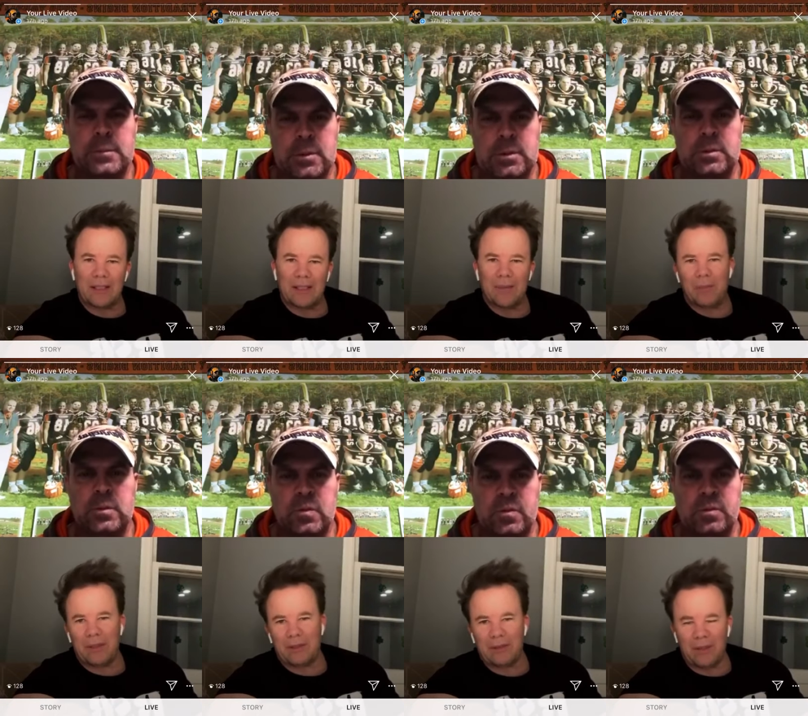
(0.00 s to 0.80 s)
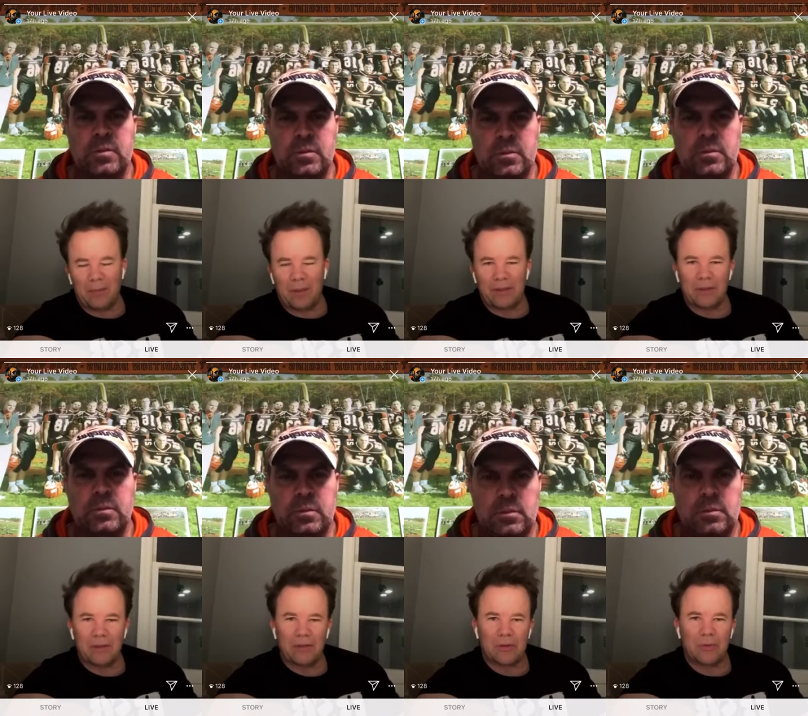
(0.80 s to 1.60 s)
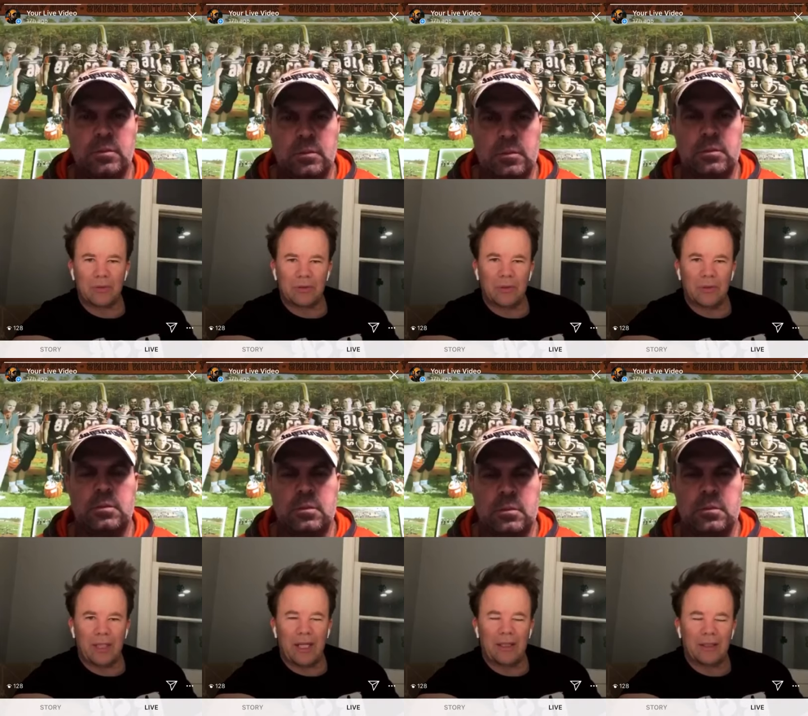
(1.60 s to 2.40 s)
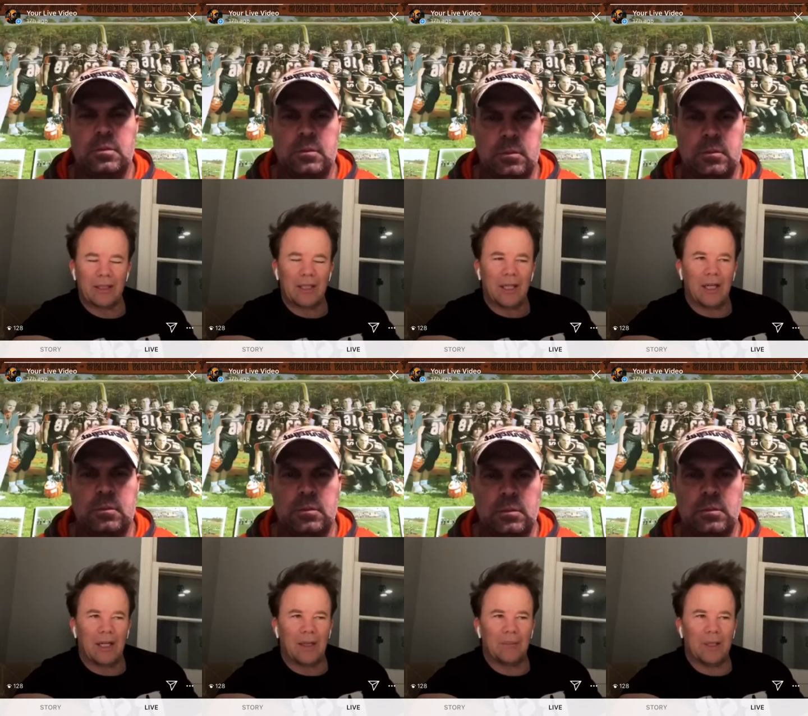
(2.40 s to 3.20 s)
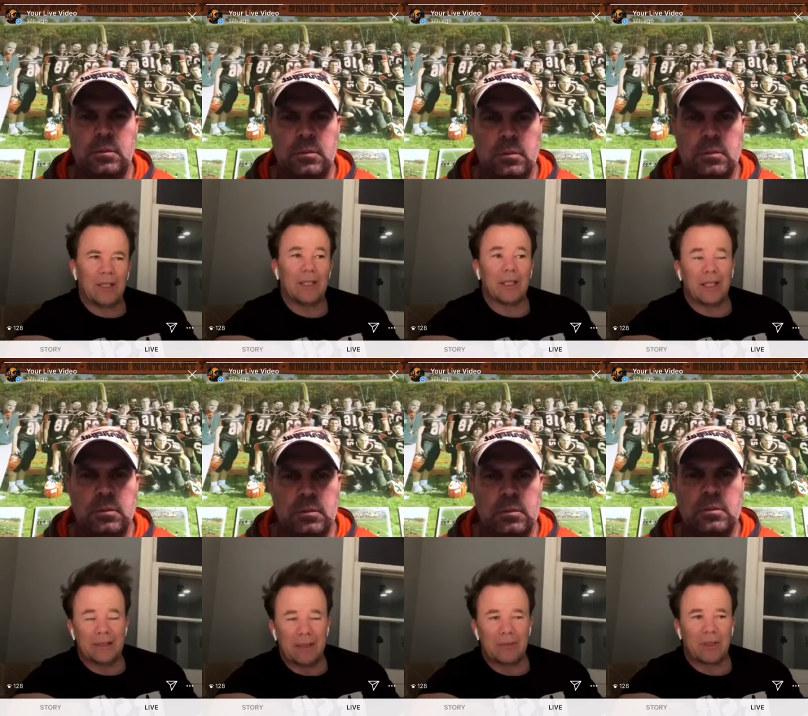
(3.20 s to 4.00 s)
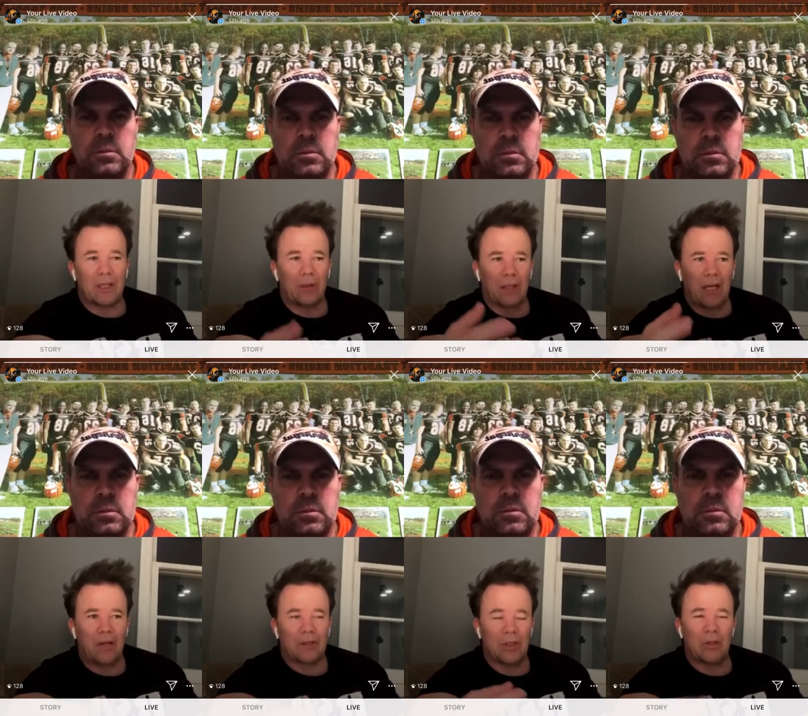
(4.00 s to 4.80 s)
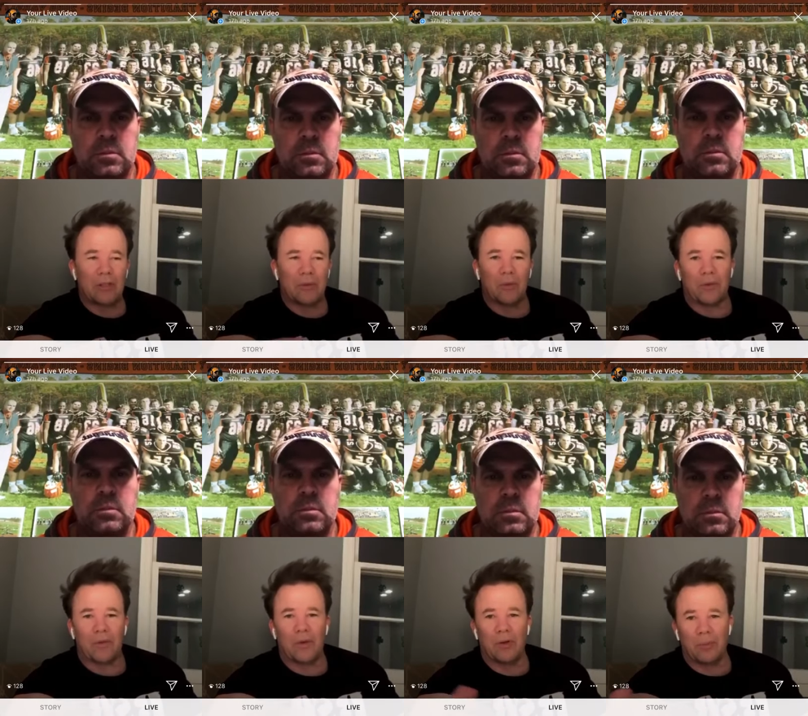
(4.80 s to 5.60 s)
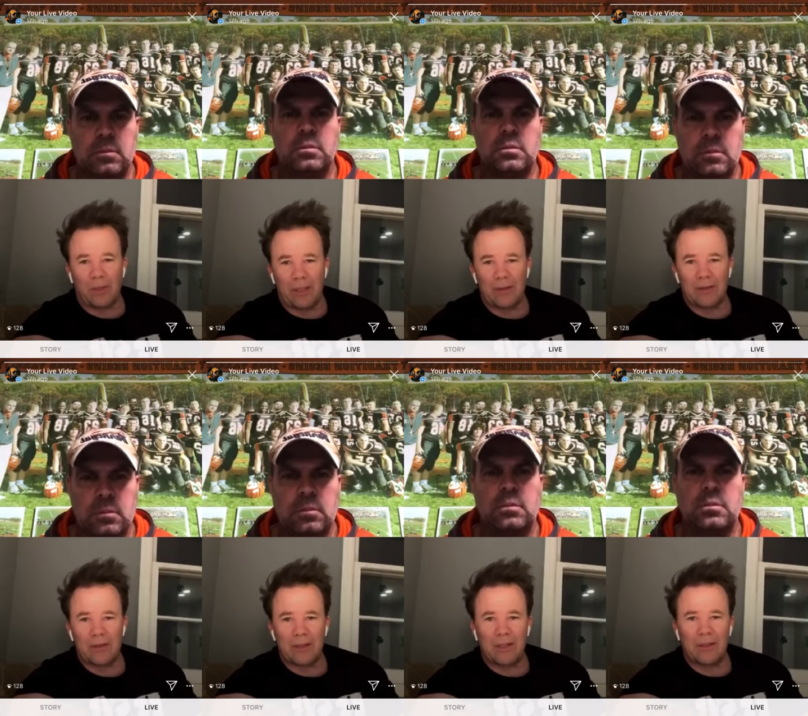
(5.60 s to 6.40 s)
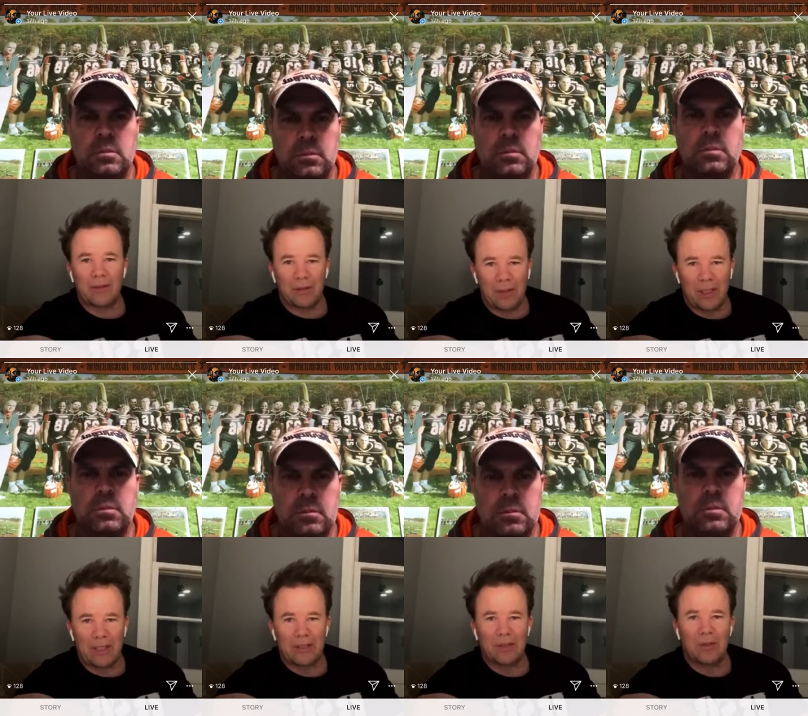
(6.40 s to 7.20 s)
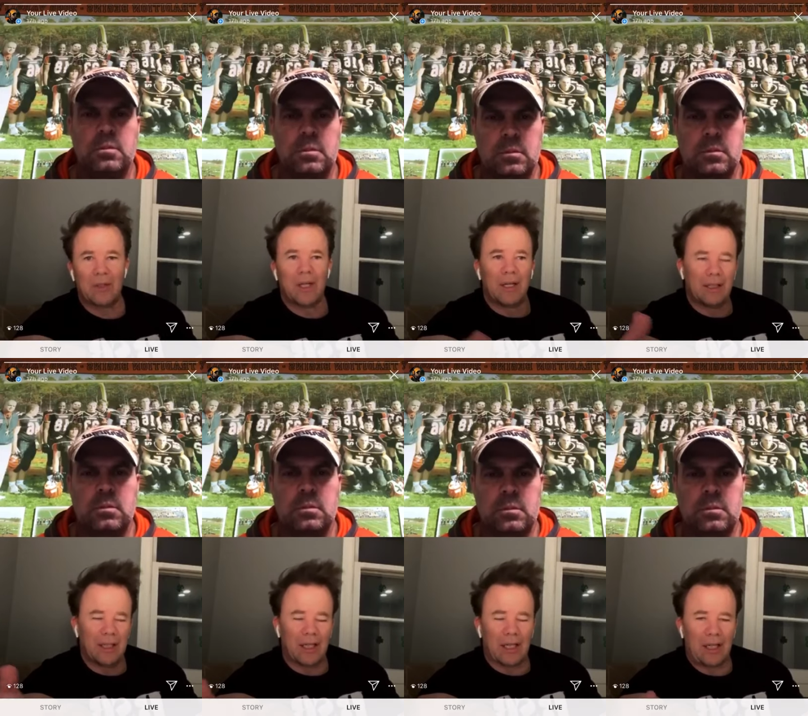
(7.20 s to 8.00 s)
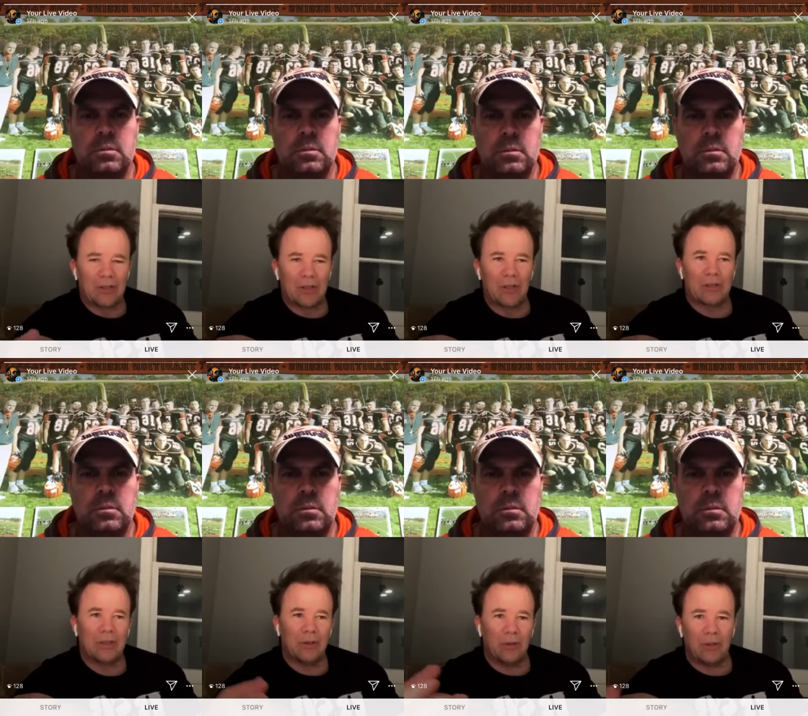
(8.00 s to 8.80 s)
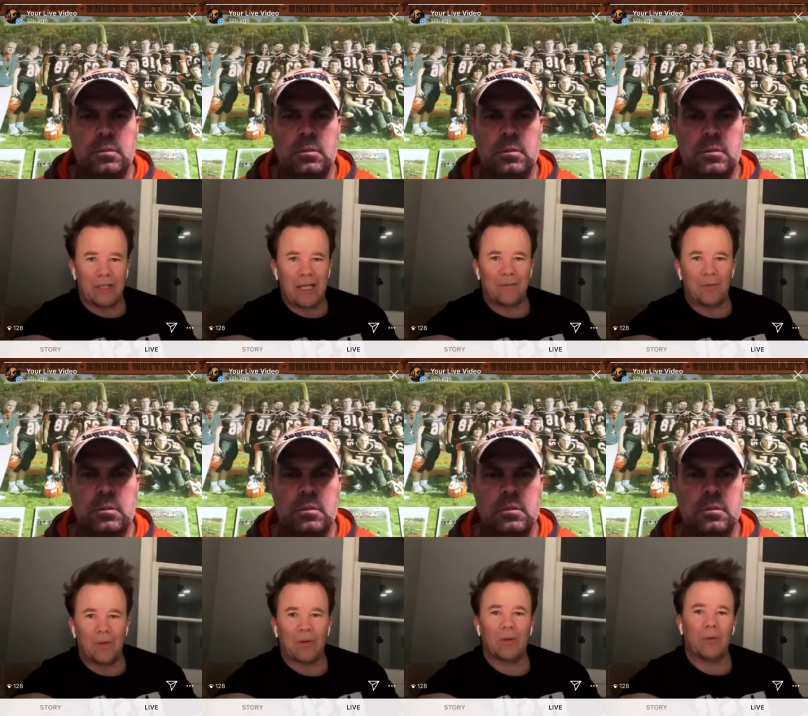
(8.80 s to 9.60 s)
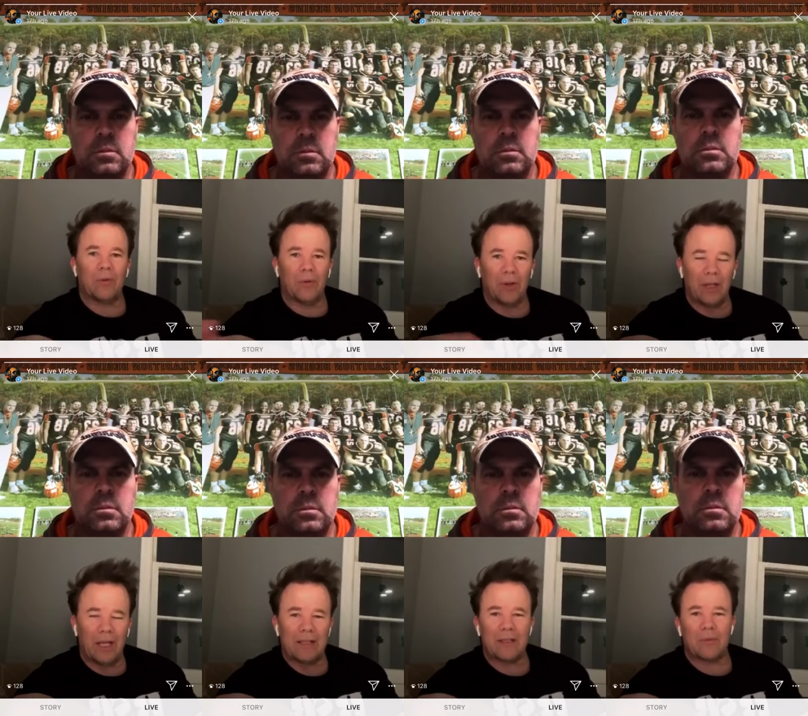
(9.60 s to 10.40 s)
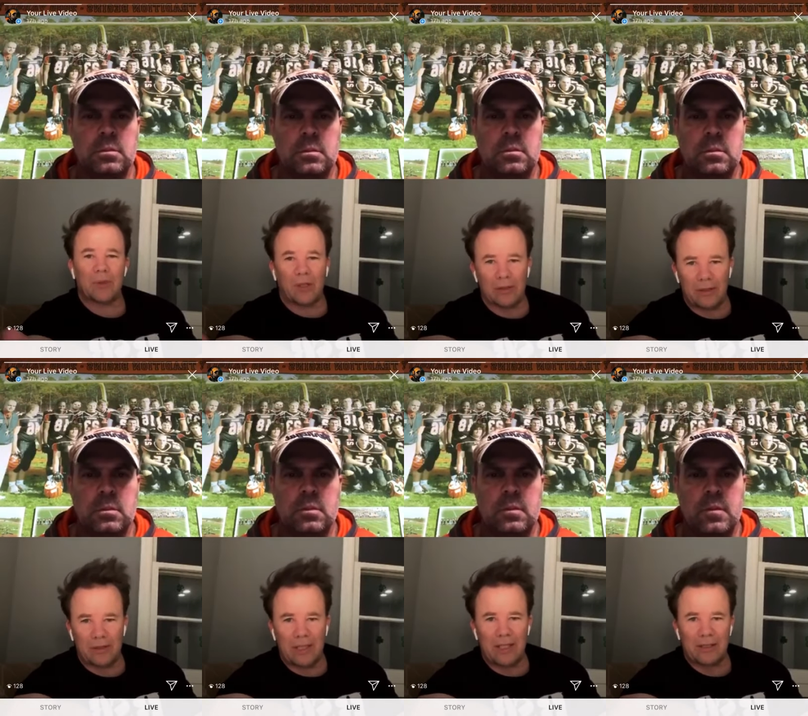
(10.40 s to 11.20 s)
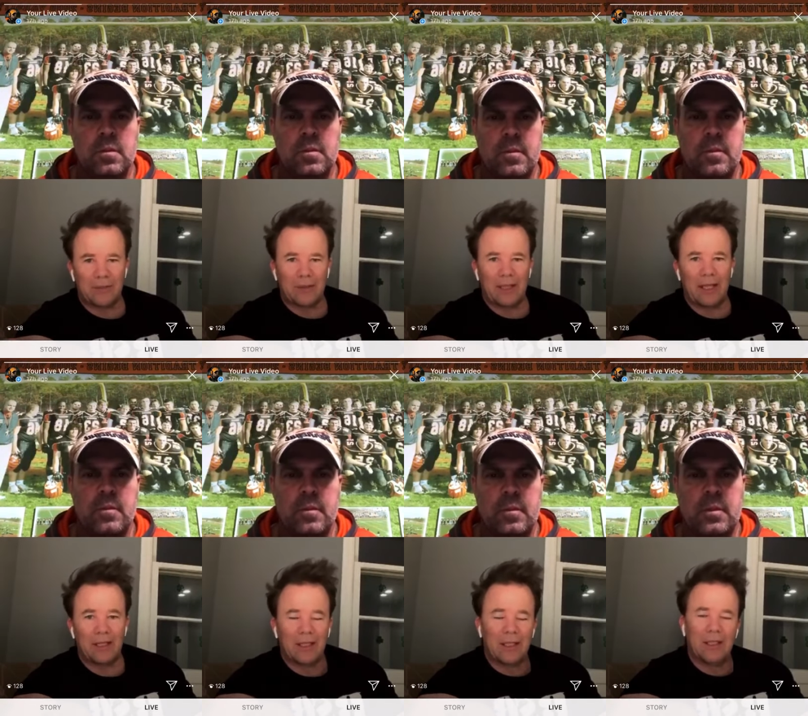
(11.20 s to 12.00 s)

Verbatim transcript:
Speaker 1: I've been at a bunch of those schools doing that. Um, and then a lot of times the co- college coaches will refer you players. Okay, so you got a college coach you do a good job for who refer you guys. You talk to this guy and stuff like that. You yeah.